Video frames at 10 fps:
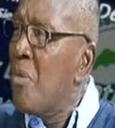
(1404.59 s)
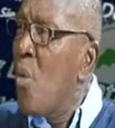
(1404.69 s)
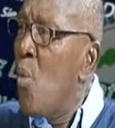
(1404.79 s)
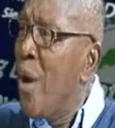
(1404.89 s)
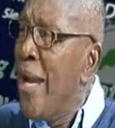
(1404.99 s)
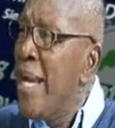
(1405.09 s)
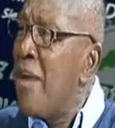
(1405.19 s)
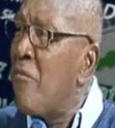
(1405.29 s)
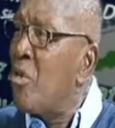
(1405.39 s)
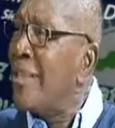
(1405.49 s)
we need
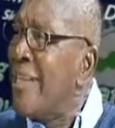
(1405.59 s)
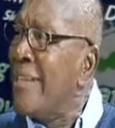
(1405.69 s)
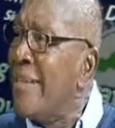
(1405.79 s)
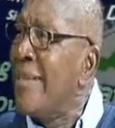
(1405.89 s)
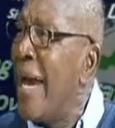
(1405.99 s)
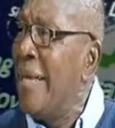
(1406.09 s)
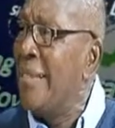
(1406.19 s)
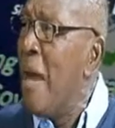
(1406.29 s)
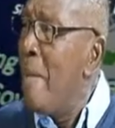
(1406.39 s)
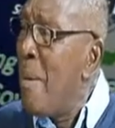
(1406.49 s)
for sensitize.
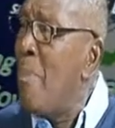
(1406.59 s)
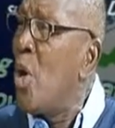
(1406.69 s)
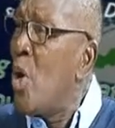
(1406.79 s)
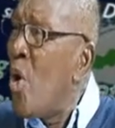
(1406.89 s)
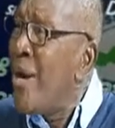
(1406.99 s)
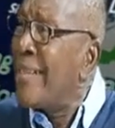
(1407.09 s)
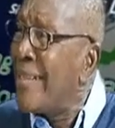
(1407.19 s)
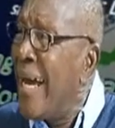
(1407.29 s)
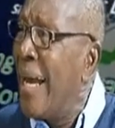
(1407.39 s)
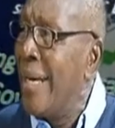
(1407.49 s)
People don't
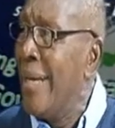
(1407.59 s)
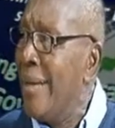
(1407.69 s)
understand.